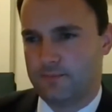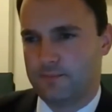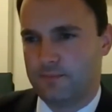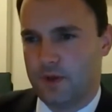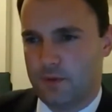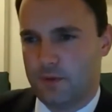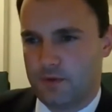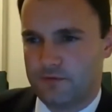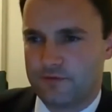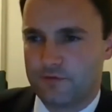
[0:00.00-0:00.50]

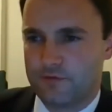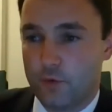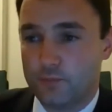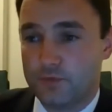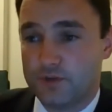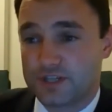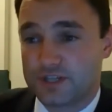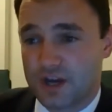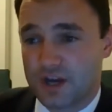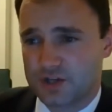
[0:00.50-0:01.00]
informed
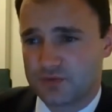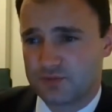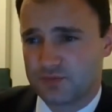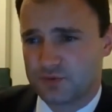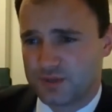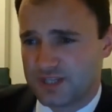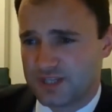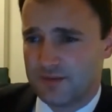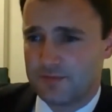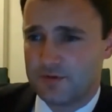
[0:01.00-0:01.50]
discussion
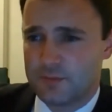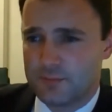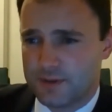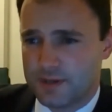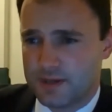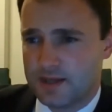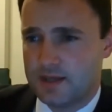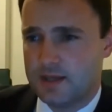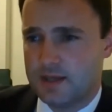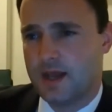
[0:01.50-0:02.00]
between the
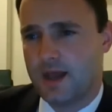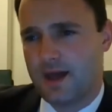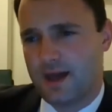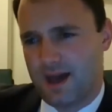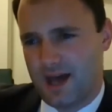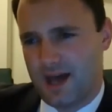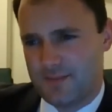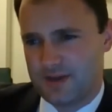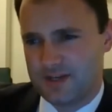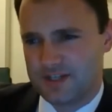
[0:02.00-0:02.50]
MP
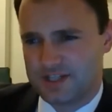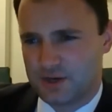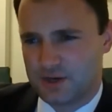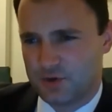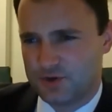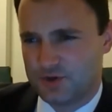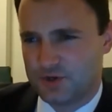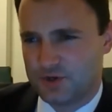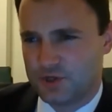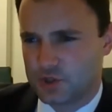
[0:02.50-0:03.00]
and its
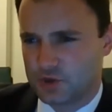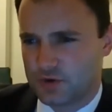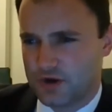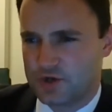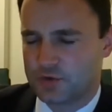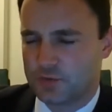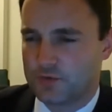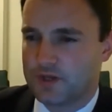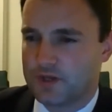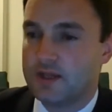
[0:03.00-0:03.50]
CLG
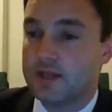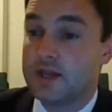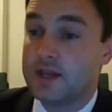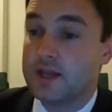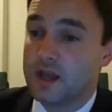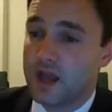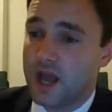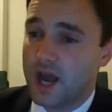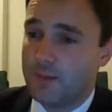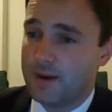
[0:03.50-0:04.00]
Treasury
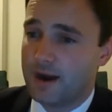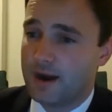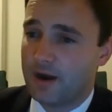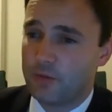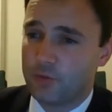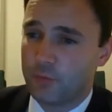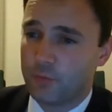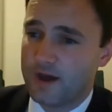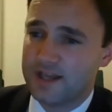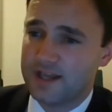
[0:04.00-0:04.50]
about the
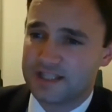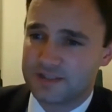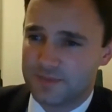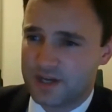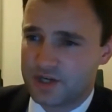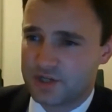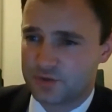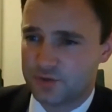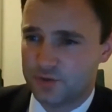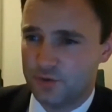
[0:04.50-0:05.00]
way to make
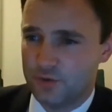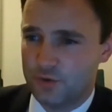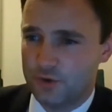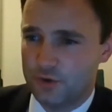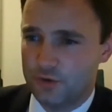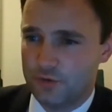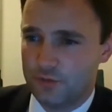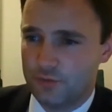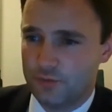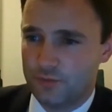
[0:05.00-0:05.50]
sure that
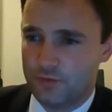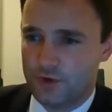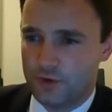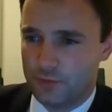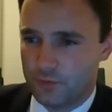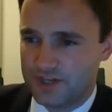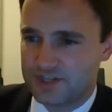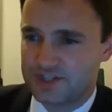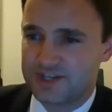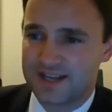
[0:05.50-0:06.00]

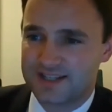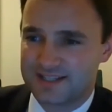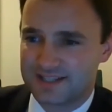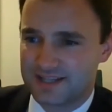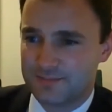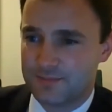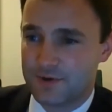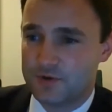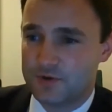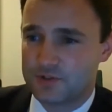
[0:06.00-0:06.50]
we injected the
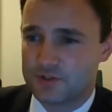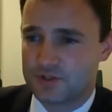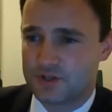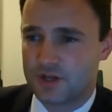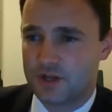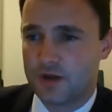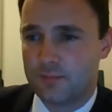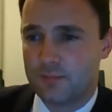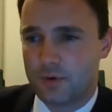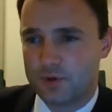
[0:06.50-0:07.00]
most
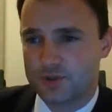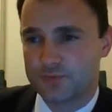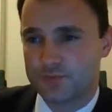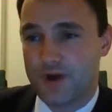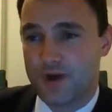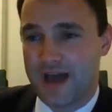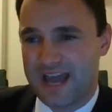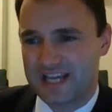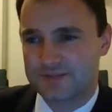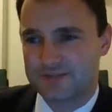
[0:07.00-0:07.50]
possible
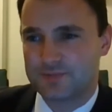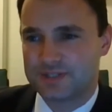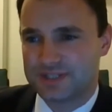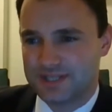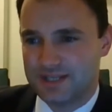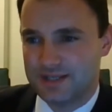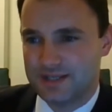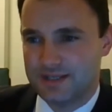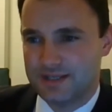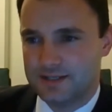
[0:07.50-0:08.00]

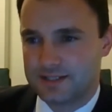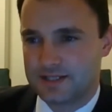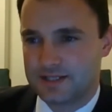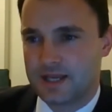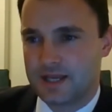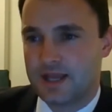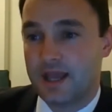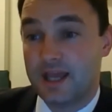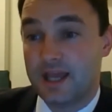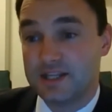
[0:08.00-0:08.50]
expertise
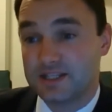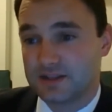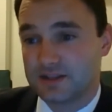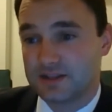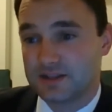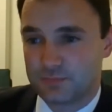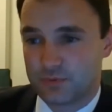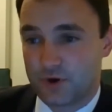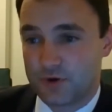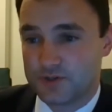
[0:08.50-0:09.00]
into this
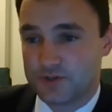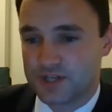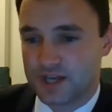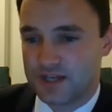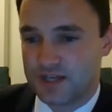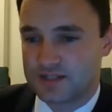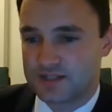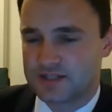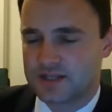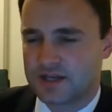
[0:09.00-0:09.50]

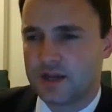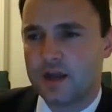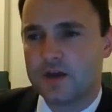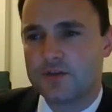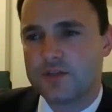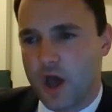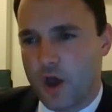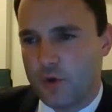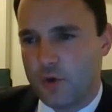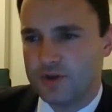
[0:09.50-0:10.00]
process,
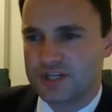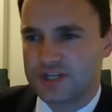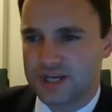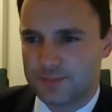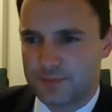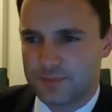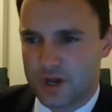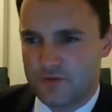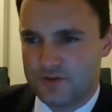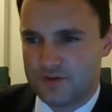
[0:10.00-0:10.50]
the ownership
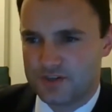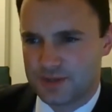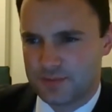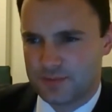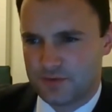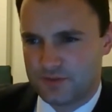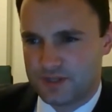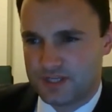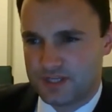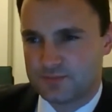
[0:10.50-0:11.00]
over some
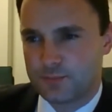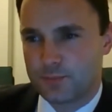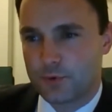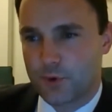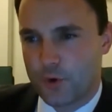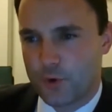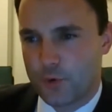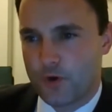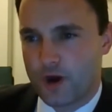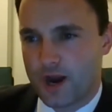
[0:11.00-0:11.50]
of these
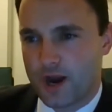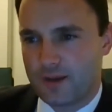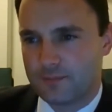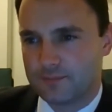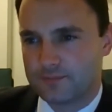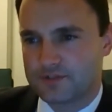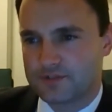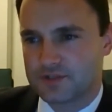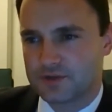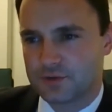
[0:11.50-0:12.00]

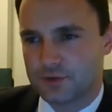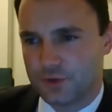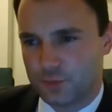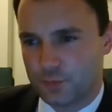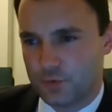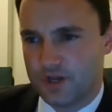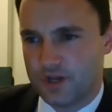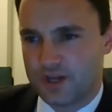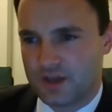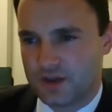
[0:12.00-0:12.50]
programs that
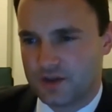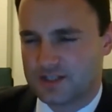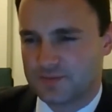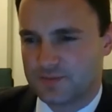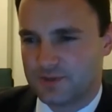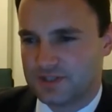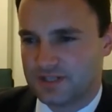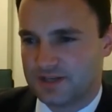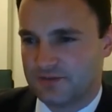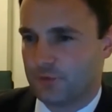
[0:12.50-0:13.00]
we're going to be
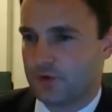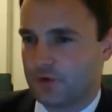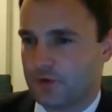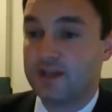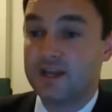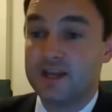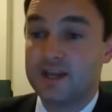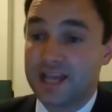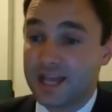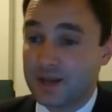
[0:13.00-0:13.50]
delivering. It
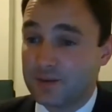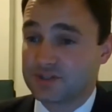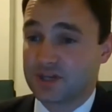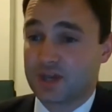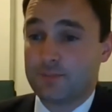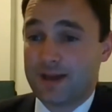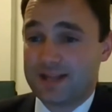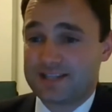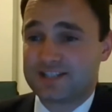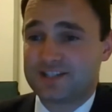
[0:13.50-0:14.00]
was a
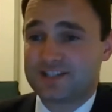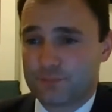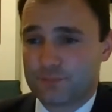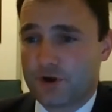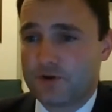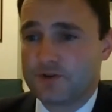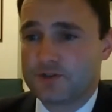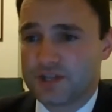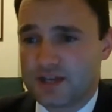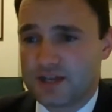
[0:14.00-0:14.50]
competitive
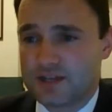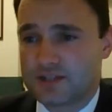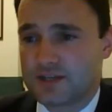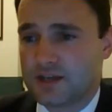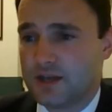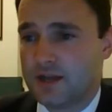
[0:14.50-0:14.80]
process,